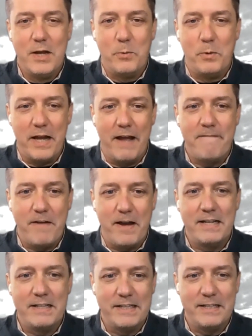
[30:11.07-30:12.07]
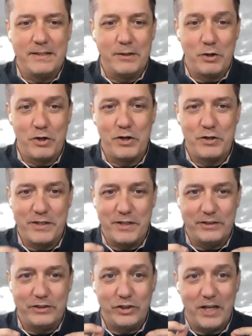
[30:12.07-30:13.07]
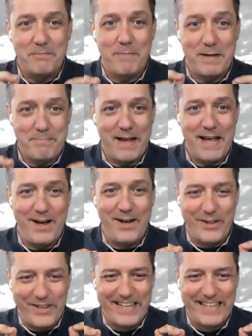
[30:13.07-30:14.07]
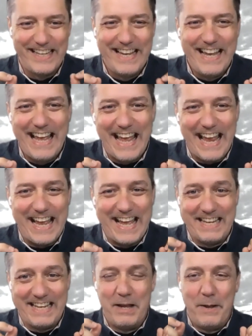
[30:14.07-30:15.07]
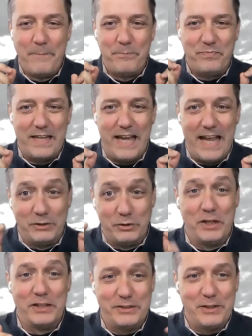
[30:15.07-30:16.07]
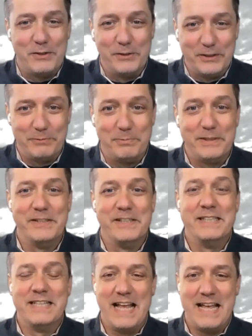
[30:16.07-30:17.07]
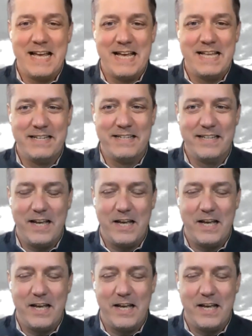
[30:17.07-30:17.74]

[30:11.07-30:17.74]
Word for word: When I finally learned to shut my mouth and trust the Holy Spirit and